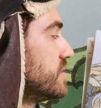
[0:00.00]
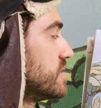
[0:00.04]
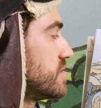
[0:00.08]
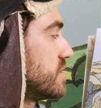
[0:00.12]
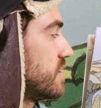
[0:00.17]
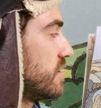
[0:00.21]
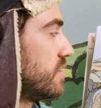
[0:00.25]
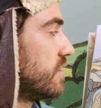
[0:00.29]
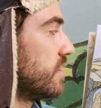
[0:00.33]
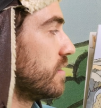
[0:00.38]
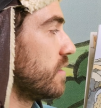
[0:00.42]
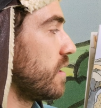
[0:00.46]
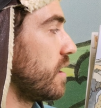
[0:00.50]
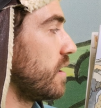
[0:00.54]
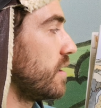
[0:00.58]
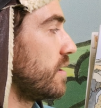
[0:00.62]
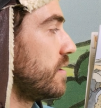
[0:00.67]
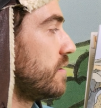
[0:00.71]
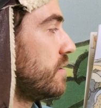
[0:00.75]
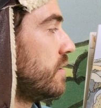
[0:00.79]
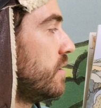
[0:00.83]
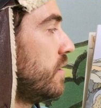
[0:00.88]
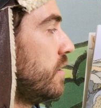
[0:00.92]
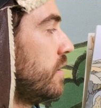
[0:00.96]
said the
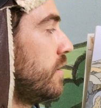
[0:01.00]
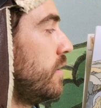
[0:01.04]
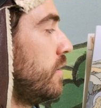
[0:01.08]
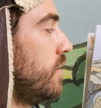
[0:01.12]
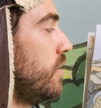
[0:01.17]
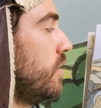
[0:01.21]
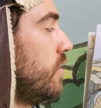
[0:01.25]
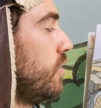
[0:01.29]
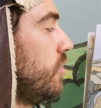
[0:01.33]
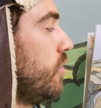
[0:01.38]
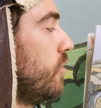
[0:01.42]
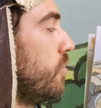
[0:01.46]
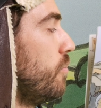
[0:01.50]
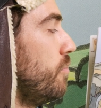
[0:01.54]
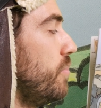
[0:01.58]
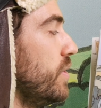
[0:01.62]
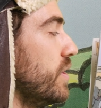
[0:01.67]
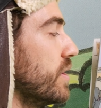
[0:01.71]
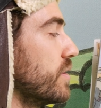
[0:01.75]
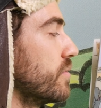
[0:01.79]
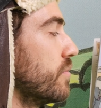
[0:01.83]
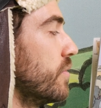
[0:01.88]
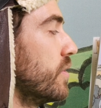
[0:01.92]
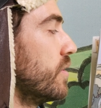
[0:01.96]
lion. The
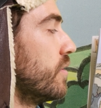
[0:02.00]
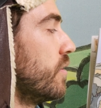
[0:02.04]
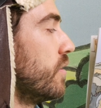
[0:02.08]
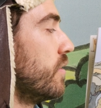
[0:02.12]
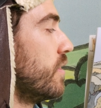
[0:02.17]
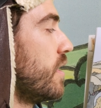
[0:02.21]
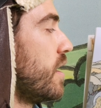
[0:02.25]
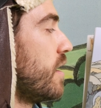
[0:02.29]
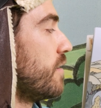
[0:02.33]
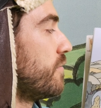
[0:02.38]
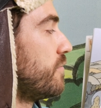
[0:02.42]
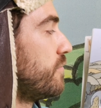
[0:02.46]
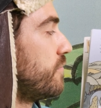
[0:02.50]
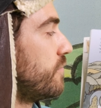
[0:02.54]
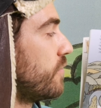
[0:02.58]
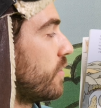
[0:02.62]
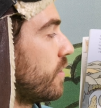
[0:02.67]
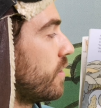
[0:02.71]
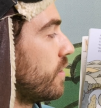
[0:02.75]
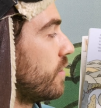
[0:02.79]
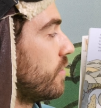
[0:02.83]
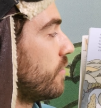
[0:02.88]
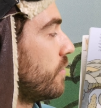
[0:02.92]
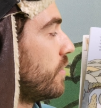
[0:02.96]
big one on that
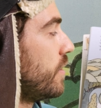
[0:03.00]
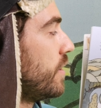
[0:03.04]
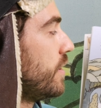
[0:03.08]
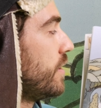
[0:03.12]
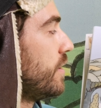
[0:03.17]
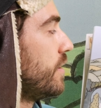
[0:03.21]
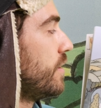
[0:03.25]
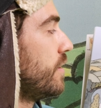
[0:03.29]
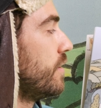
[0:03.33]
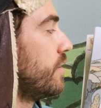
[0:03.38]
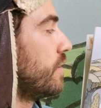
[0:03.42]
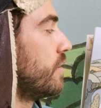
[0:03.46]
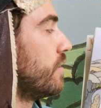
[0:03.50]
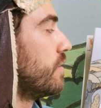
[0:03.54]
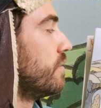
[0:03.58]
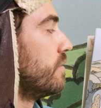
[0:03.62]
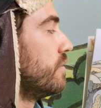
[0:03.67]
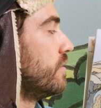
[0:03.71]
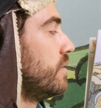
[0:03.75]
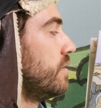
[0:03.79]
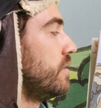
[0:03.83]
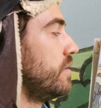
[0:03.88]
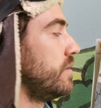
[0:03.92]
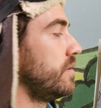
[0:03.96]
faraway hill.
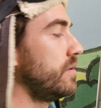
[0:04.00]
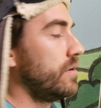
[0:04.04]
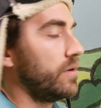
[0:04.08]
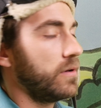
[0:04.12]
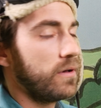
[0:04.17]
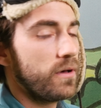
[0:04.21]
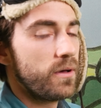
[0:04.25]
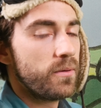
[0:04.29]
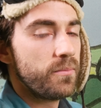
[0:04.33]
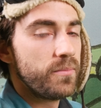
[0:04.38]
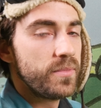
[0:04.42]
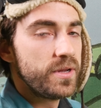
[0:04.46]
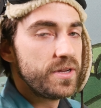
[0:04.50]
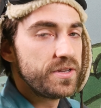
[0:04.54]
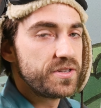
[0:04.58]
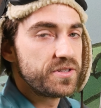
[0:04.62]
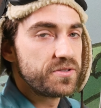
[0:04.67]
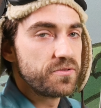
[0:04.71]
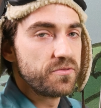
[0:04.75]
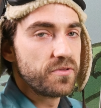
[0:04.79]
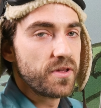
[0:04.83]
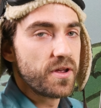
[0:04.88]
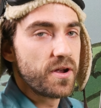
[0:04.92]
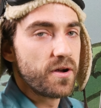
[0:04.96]
I'll meet
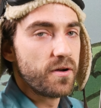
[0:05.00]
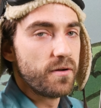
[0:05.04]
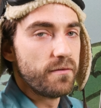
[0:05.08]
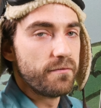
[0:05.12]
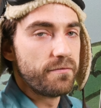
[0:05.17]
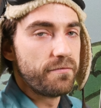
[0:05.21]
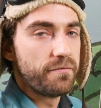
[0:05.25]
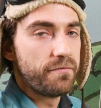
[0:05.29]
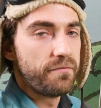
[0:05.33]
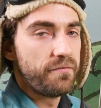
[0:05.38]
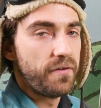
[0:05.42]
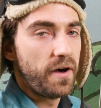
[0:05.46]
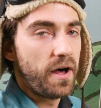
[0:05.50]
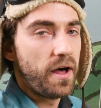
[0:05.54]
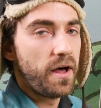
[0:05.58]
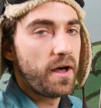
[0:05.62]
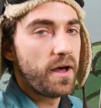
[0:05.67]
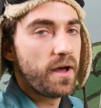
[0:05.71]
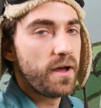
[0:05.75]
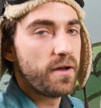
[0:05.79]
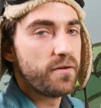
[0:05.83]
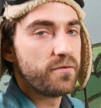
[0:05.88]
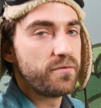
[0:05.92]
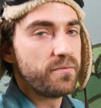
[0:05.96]
you there in
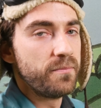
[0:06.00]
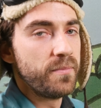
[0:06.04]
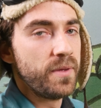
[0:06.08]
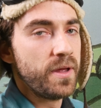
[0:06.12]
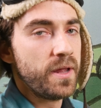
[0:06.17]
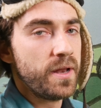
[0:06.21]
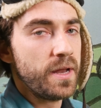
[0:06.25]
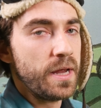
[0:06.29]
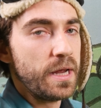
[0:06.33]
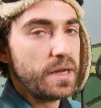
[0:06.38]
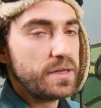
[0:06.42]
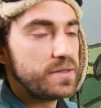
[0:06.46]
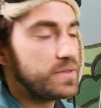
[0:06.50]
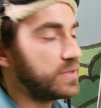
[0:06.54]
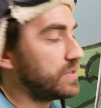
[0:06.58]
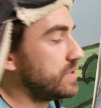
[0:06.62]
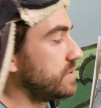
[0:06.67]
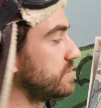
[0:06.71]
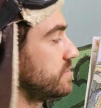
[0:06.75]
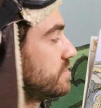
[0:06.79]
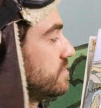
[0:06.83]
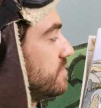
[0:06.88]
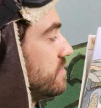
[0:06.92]
5 minutes.